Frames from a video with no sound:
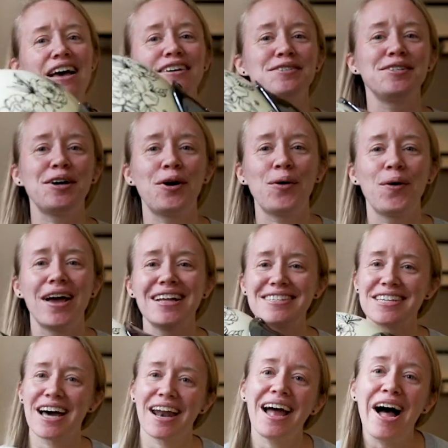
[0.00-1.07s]
So it's
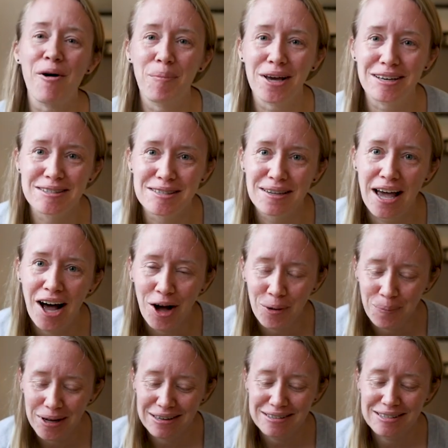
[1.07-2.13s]
not a helmet,
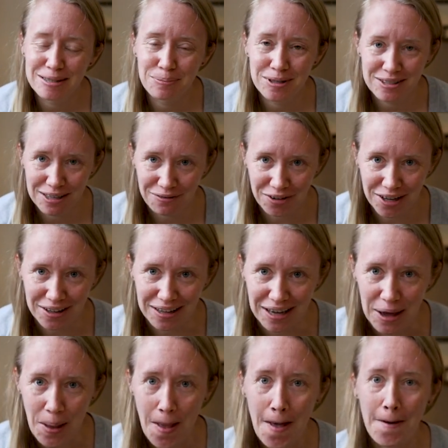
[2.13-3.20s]
helmet
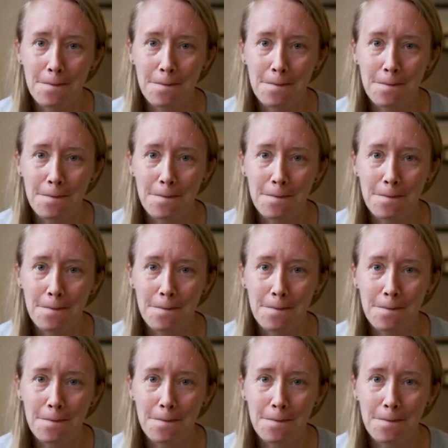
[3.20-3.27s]
specifically,